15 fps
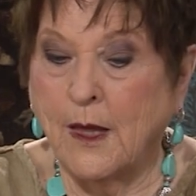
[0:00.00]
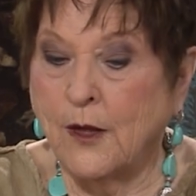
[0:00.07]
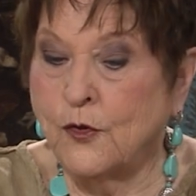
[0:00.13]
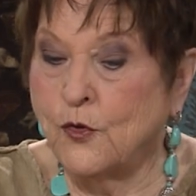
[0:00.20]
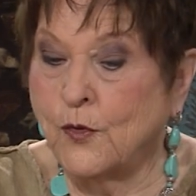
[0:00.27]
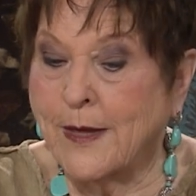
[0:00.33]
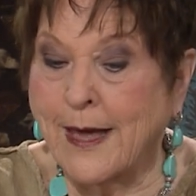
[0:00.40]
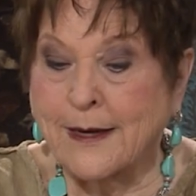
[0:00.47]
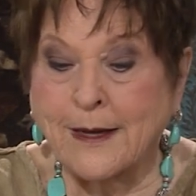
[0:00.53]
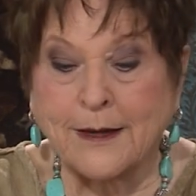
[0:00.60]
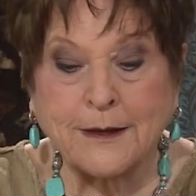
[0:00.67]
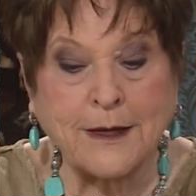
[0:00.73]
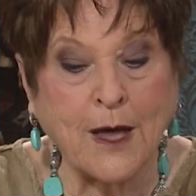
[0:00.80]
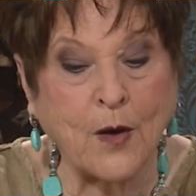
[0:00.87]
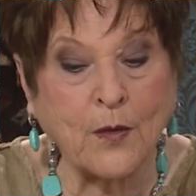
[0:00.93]
You
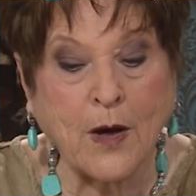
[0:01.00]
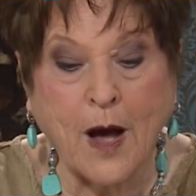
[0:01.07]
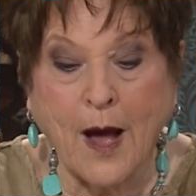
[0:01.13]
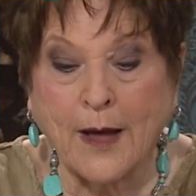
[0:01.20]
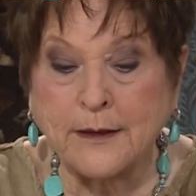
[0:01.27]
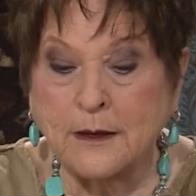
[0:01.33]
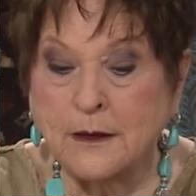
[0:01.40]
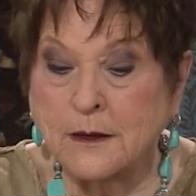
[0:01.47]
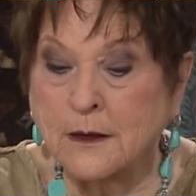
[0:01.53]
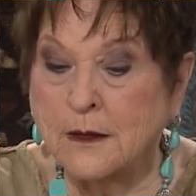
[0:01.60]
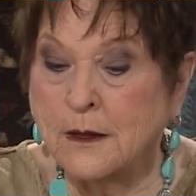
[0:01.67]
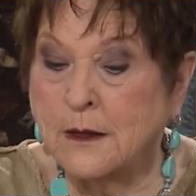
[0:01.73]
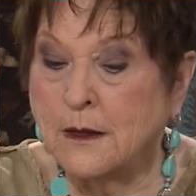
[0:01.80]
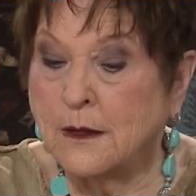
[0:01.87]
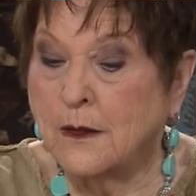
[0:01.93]
cannot know God
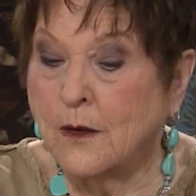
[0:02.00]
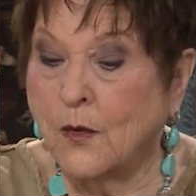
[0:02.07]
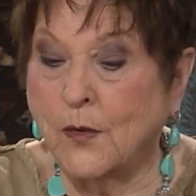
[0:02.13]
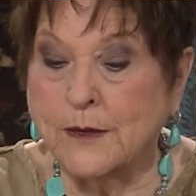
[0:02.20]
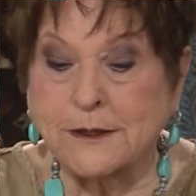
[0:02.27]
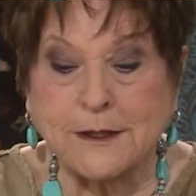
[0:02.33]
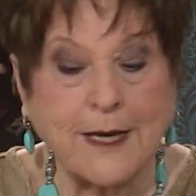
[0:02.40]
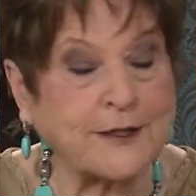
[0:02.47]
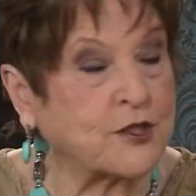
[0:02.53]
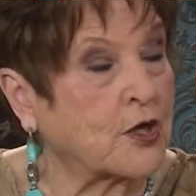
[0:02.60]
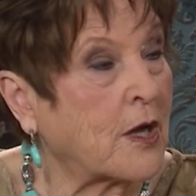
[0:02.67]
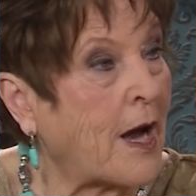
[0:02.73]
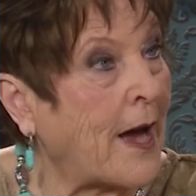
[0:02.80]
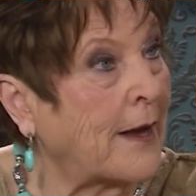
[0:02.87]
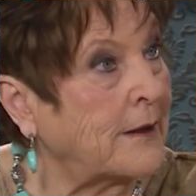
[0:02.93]
or
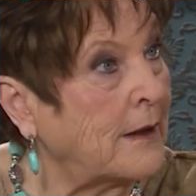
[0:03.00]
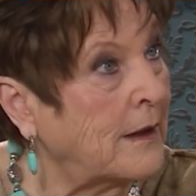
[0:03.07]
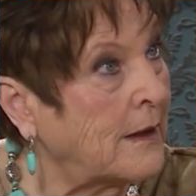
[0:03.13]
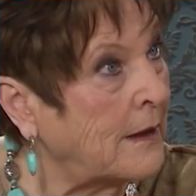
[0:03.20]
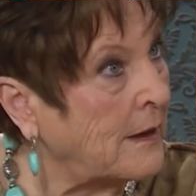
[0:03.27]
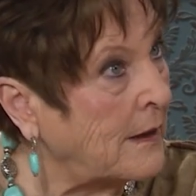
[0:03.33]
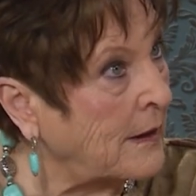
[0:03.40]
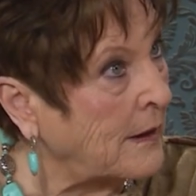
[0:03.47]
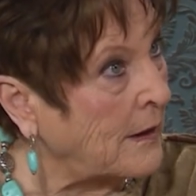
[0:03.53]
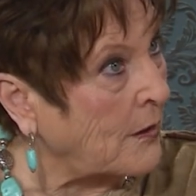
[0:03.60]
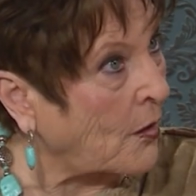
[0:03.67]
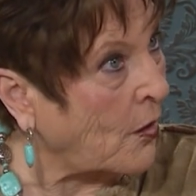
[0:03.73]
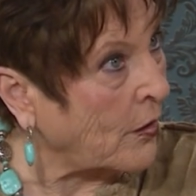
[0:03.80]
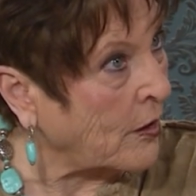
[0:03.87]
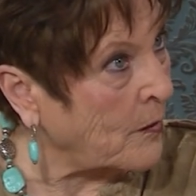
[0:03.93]
touch God
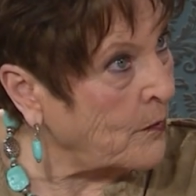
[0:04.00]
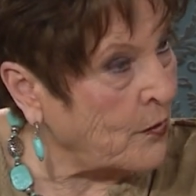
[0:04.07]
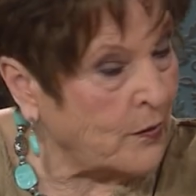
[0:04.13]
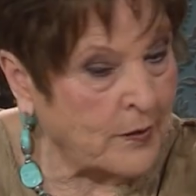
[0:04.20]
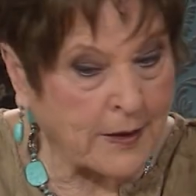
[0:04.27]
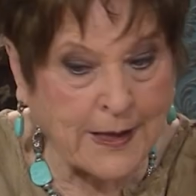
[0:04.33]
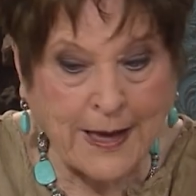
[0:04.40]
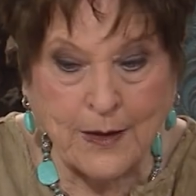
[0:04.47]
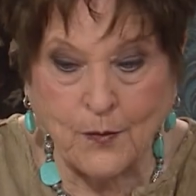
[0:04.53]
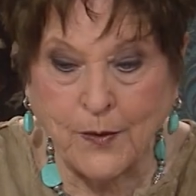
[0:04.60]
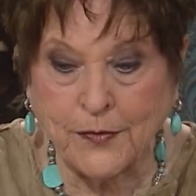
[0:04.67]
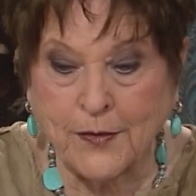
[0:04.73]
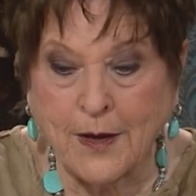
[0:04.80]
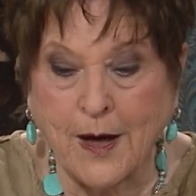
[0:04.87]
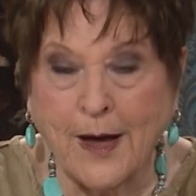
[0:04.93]
or communicate
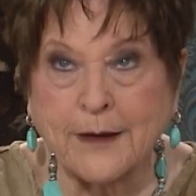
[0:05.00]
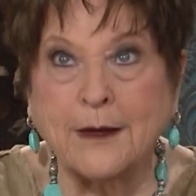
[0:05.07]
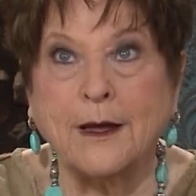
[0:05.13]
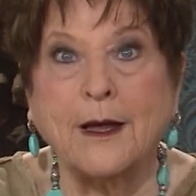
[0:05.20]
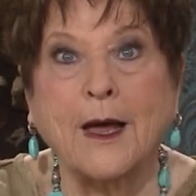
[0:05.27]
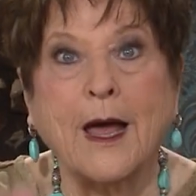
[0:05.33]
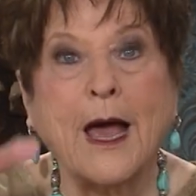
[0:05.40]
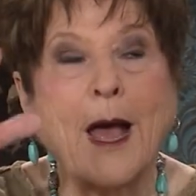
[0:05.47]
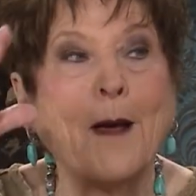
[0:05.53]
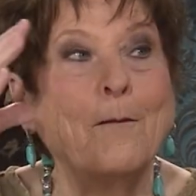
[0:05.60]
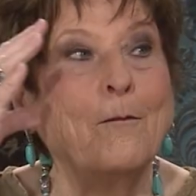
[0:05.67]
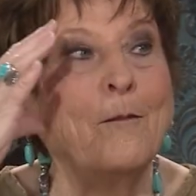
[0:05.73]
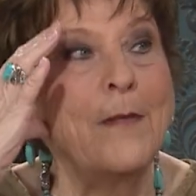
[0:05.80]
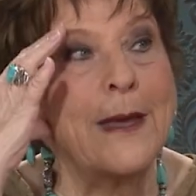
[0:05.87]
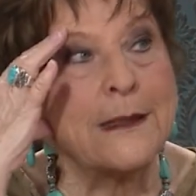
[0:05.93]
with God
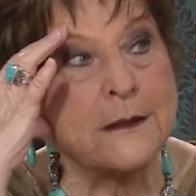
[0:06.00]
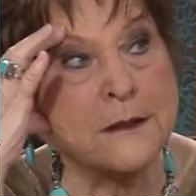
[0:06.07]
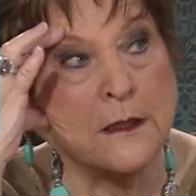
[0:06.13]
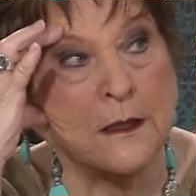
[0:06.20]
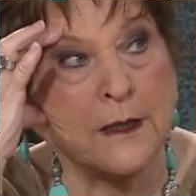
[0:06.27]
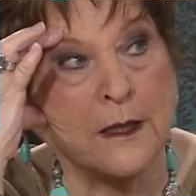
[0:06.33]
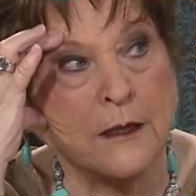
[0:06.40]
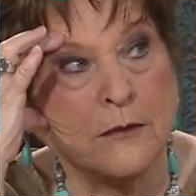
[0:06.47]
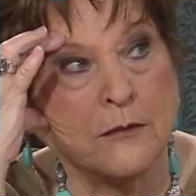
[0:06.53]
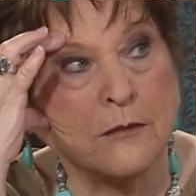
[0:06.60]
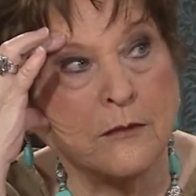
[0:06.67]
mentally.